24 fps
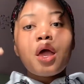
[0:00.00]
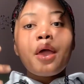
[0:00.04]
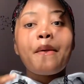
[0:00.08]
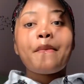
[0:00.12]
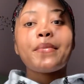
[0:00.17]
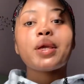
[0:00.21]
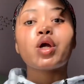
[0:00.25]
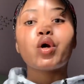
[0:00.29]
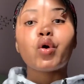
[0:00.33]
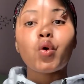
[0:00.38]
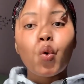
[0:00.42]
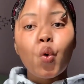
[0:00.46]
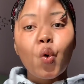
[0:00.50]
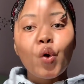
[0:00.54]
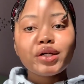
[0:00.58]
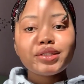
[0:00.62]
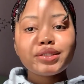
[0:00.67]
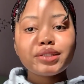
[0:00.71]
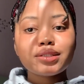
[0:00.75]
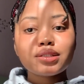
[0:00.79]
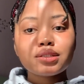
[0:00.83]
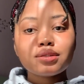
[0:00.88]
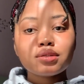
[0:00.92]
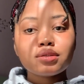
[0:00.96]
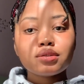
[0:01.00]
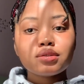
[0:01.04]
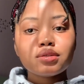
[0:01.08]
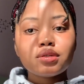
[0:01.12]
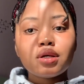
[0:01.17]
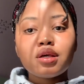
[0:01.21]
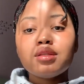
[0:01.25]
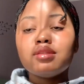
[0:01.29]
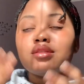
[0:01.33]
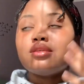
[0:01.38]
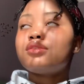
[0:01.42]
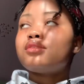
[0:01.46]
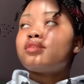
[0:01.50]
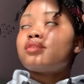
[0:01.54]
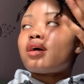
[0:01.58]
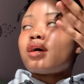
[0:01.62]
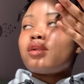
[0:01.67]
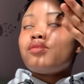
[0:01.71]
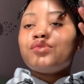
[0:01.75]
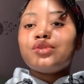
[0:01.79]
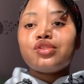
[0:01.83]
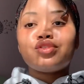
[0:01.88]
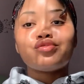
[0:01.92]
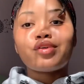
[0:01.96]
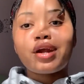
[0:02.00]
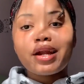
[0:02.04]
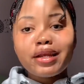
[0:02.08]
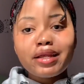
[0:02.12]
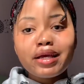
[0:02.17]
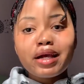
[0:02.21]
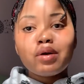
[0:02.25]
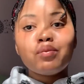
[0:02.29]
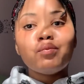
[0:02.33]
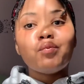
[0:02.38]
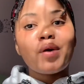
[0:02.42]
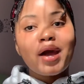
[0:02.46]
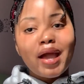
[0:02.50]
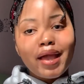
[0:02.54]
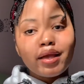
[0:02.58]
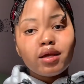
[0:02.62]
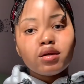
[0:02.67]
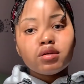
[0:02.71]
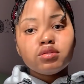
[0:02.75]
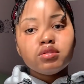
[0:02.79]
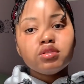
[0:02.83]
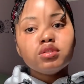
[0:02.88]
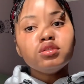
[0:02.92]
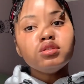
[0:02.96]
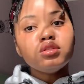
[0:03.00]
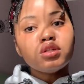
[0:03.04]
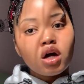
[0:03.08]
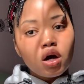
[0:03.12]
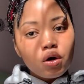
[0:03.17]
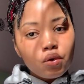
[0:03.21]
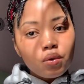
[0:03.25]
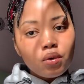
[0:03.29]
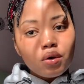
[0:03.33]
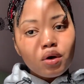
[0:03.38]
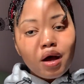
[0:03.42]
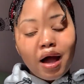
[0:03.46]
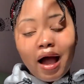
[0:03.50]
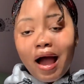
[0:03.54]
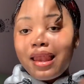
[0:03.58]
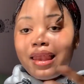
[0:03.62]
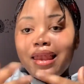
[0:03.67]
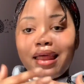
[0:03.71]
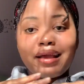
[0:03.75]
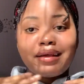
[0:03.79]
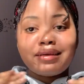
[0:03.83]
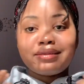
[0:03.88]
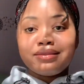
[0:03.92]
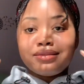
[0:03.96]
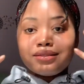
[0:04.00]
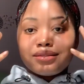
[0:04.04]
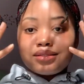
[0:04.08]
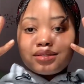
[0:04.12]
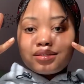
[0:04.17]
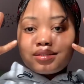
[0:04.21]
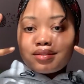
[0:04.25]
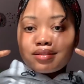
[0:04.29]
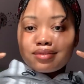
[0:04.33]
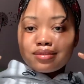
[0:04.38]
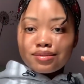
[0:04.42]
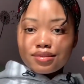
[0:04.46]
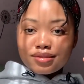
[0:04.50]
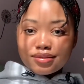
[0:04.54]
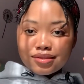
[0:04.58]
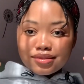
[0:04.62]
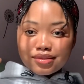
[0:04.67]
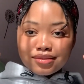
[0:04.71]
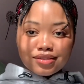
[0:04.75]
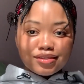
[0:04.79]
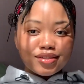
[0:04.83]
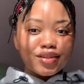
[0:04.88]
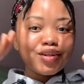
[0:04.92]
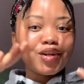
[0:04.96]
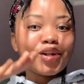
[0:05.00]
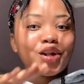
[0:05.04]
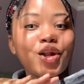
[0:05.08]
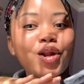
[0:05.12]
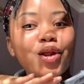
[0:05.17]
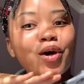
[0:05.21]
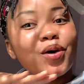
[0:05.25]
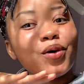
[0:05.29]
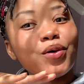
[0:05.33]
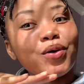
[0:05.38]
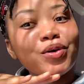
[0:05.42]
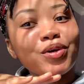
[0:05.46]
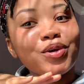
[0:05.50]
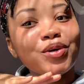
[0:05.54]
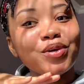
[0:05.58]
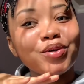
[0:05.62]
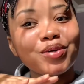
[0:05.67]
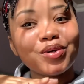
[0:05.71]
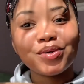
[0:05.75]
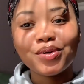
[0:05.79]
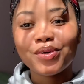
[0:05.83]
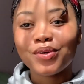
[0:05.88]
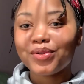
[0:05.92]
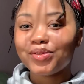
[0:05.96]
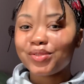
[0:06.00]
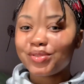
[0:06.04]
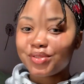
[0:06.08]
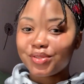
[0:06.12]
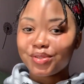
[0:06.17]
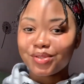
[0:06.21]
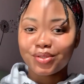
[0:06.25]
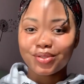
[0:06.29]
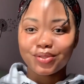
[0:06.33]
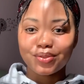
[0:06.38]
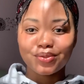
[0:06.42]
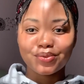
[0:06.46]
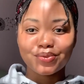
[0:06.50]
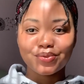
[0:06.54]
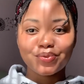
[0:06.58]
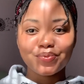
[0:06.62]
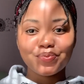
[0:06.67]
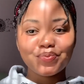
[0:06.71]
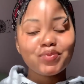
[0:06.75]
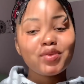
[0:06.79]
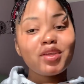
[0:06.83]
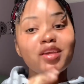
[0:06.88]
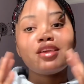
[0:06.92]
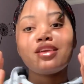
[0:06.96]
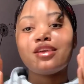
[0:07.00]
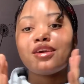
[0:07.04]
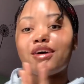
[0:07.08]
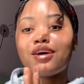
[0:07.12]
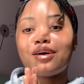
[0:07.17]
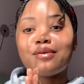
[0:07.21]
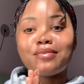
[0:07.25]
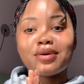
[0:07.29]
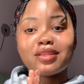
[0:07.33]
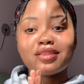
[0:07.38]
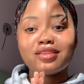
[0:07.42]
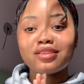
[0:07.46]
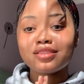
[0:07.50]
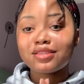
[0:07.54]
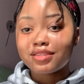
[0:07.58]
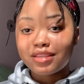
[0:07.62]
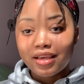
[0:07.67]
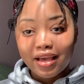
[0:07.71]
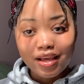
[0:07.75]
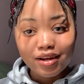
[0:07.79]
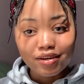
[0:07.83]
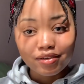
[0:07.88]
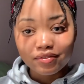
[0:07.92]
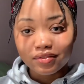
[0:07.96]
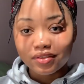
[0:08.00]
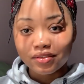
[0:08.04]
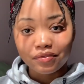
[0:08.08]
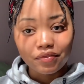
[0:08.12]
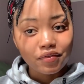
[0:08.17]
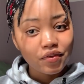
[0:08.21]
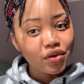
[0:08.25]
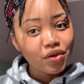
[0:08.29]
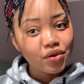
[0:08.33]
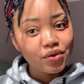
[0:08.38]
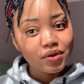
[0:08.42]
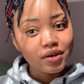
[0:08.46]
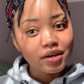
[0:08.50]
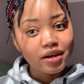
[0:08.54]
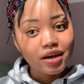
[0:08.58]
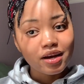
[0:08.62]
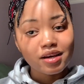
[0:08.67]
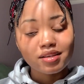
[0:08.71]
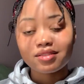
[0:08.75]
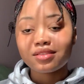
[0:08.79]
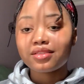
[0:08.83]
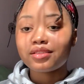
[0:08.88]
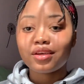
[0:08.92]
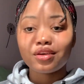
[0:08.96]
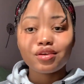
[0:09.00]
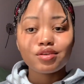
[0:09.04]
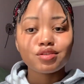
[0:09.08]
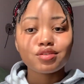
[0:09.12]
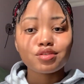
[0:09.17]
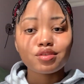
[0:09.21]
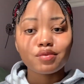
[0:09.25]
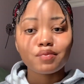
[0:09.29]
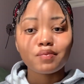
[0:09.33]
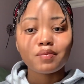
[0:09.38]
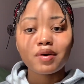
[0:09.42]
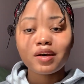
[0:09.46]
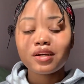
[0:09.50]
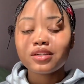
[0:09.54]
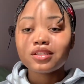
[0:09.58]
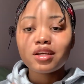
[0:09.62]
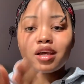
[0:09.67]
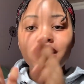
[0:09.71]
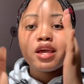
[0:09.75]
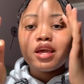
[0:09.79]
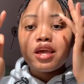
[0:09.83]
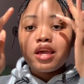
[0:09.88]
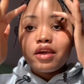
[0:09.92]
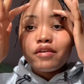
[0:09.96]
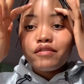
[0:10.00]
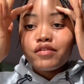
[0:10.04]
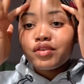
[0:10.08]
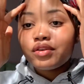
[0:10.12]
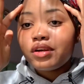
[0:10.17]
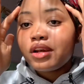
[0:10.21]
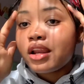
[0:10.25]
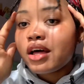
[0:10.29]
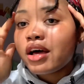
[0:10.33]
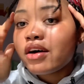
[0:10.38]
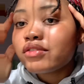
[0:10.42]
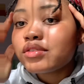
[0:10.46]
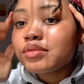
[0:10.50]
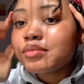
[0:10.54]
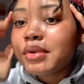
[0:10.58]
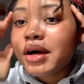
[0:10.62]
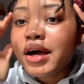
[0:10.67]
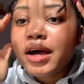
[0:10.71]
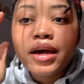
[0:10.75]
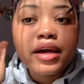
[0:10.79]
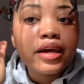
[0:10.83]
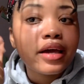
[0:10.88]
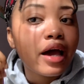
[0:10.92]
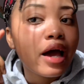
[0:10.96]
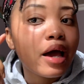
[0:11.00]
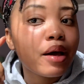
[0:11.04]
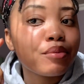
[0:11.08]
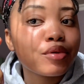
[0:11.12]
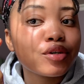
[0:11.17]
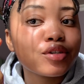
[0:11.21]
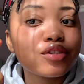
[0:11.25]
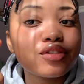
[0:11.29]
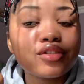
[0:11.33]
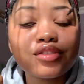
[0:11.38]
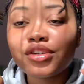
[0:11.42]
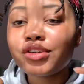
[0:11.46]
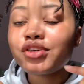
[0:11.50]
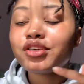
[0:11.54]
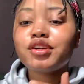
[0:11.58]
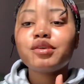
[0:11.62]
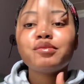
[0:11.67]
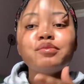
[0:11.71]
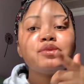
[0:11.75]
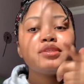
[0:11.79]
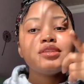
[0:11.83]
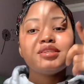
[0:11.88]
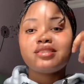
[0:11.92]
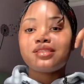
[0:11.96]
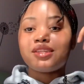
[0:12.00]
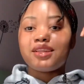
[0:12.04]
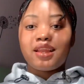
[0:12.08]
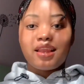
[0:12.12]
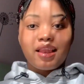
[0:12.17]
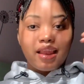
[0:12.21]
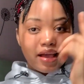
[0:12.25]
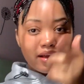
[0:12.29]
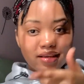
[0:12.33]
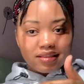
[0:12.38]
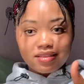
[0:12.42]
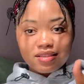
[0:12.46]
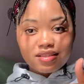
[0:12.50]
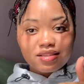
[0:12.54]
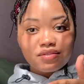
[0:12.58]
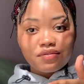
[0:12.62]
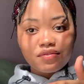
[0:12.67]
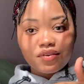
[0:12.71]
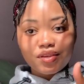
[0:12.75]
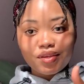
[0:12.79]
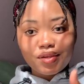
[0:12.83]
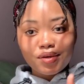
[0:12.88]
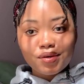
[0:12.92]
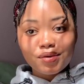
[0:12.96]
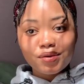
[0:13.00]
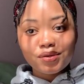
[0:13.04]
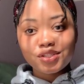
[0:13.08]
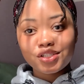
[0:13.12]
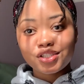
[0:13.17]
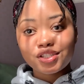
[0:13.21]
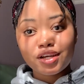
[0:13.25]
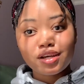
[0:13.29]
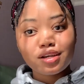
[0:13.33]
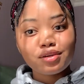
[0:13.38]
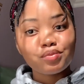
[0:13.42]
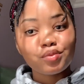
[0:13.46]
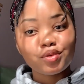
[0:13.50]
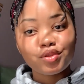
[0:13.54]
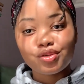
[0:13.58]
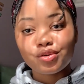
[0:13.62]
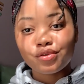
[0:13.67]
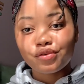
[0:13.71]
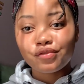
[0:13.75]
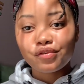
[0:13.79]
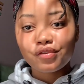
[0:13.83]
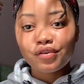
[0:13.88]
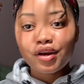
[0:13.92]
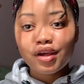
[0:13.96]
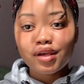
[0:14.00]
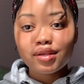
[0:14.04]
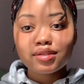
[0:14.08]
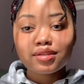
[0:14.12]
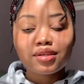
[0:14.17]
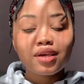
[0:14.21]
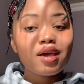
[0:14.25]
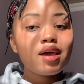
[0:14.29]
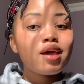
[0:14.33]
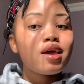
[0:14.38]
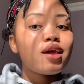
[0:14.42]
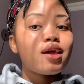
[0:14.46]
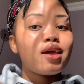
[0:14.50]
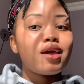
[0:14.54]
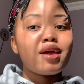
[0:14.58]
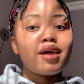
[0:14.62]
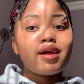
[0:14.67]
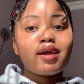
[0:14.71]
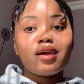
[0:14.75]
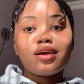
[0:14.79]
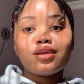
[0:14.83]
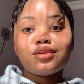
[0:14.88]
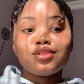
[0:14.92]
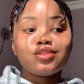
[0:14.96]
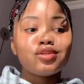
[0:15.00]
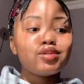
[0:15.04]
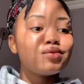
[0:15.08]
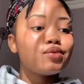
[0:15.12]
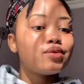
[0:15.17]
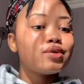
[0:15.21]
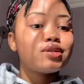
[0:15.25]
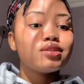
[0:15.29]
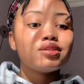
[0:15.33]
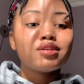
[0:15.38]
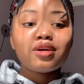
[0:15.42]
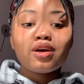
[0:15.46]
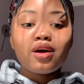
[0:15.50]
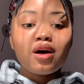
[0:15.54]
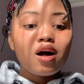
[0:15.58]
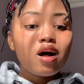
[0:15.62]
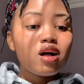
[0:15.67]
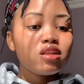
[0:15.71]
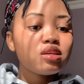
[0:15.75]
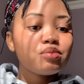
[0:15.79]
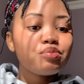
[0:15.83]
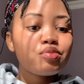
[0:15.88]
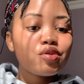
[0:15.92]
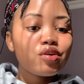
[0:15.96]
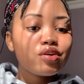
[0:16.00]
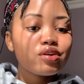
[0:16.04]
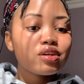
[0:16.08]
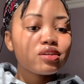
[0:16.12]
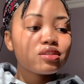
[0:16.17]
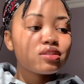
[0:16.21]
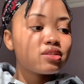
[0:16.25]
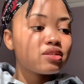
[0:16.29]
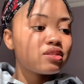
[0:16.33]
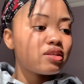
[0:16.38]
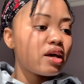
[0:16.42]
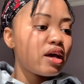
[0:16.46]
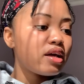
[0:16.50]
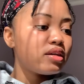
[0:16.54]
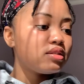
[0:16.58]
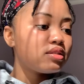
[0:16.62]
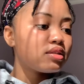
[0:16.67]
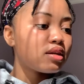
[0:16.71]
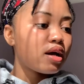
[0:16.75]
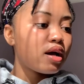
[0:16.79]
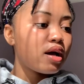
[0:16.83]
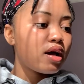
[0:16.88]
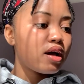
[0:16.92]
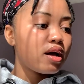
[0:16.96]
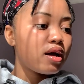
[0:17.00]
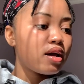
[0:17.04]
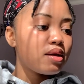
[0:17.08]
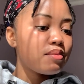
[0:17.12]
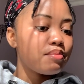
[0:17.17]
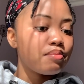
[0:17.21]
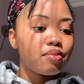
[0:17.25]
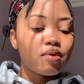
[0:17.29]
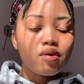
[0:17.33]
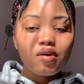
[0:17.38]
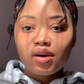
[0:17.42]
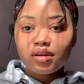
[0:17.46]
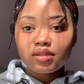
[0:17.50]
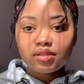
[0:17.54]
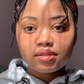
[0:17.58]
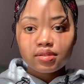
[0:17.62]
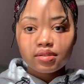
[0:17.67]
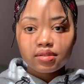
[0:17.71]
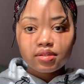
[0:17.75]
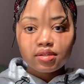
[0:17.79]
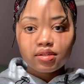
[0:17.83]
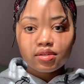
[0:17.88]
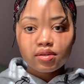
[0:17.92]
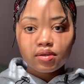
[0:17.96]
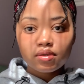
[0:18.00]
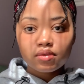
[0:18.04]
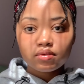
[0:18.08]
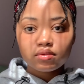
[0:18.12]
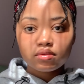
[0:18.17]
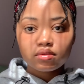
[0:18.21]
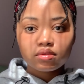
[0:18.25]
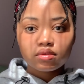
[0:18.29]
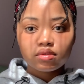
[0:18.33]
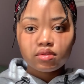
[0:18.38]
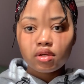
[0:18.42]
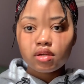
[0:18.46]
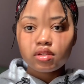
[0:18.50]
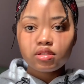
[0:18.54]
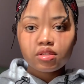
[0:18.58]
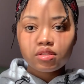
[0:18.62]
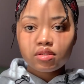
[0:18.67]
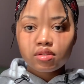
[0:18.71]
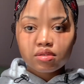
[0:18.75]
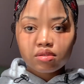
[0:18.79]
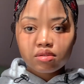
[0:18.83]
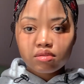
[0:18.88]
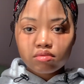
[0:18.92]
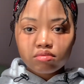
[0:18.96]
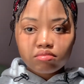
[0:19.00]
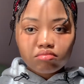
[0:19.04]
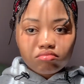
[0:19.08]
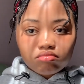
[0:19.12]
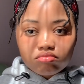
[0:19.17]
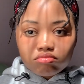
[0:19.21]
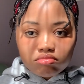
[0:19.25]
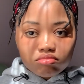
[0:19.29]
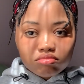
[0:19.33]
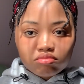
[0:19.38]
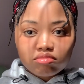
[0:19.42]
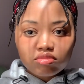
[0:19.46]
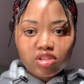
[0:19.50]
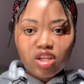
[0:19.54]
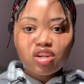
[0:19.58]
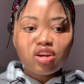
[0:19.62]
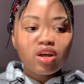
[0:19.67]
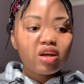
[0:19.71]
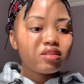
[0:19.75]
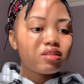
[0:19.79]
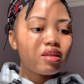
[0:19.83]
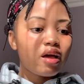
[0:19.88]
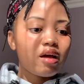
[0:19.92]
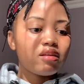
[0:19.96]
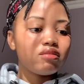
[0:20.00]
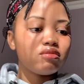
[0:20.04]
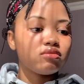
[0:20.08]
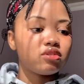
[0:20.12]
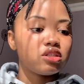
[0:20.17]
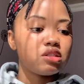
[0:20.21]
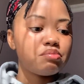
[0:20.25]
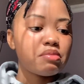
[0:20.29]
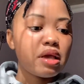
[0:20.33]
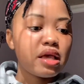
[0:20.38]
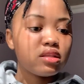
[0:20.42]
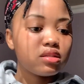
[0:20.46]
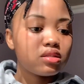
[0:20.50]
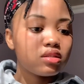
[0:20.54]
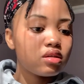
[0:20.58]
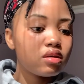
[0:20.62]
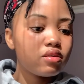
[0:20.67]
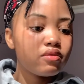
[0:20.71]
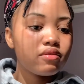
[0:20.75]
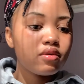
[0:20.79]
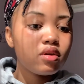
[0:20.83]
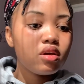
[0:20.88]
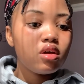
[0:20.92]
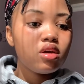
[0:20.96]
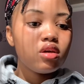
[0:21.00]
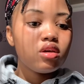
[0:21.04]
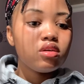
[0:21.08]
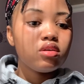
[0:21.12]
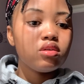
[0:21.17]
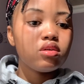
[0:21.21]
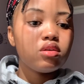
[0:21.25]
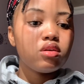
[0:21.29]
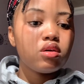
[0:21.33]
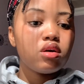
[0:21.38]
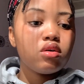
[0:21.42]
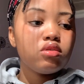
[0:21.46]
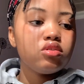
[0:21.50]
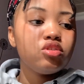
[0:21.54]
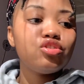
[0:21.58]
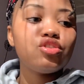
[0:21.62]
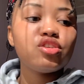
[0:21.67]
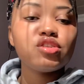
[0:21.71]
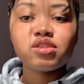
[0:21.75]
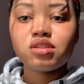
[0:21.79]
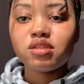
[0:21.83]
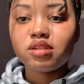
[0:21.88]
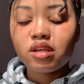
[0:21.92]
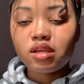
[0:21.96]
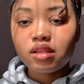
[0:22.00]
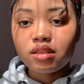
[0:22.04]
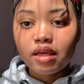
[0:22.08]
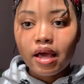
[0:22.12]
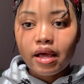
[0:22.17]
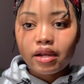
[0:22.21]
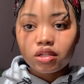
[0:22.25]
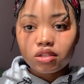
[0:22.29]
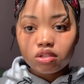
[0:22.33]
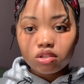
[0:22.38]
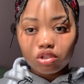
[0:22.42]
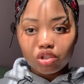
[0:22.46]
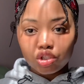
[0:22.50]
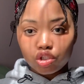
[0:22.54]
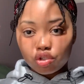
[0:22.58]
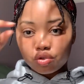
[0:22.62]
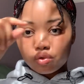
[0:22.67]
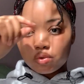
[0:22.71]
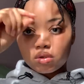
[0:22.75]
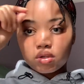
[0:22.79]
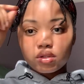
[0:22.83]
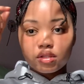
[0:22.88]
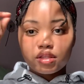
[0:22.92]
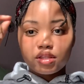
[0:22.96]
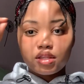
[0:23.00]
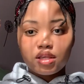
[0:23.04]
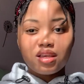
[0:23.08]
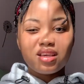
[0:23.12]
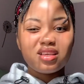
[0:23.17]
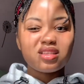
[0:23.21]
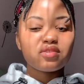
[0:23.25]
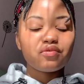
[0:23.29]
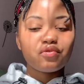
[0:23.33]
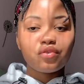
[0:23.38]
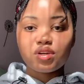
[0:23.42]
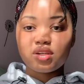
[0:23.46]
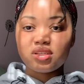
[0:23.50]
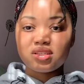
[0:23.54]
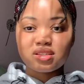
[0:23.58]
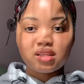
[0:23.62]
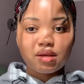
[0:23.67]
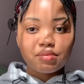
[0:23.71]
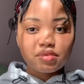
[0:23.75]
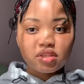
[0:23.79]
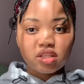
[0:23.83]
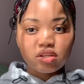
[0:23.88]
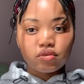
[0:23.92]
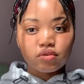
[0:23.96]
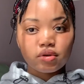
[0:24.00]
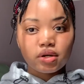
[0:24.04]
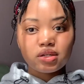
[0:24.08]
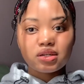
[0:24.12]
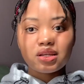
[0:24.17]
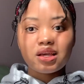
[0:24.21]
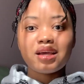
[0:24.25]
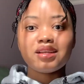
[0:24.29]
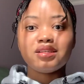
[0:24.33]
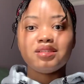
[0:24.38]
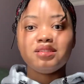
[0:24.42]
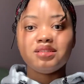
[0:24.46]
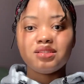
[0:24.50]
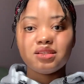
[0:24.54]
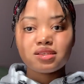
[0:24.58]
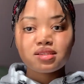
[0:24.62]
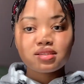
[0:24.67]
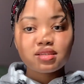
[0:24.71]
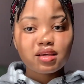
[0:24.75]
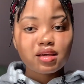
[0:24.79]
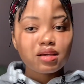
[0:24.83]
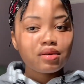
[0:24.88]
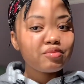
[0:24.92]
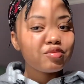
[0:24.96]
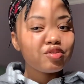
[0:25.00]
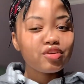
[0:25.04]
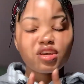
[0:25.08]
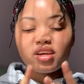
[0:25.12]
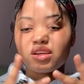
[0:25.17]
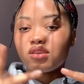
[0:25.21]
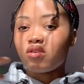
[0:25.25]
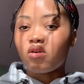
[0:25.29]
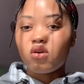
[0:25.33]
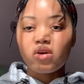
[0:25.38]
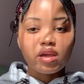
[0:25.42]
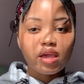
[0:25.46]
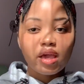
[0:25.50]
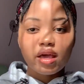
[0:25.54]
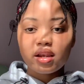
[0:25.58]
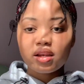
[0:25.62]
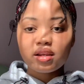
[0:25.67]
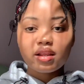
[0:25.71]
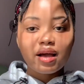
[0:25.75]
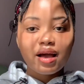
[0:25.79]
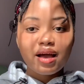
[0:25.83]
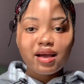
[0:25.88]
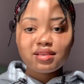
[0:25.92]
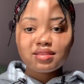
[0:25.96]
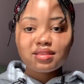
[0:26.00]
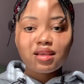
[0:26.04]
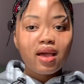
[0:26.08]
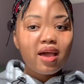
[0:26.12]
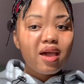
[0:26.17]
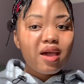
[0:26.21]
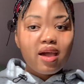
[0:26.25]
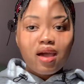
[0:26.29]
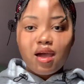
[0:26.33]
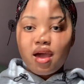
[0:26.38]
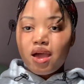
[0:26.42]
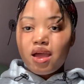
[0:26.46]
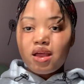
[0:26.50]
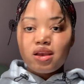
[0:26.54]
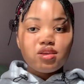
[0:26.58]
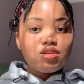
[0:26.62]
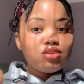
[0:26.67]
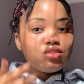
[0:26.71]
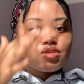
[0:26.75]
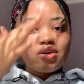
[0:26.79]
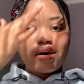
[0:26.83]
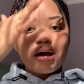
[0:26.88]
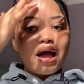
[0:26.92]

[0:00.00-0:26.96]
because the sun was running away. You know, I like this glow, you know, so yeah. But this is the end of the video, guys. Thank you so much. If you loved my eyebrow tutorial, please like this video, share it with your friends. And you know what, all the products that I bought, you know, they're not that expensive, you know. You just need that dual thing. It's 40 something rent at discount. You can go get it, guys, and your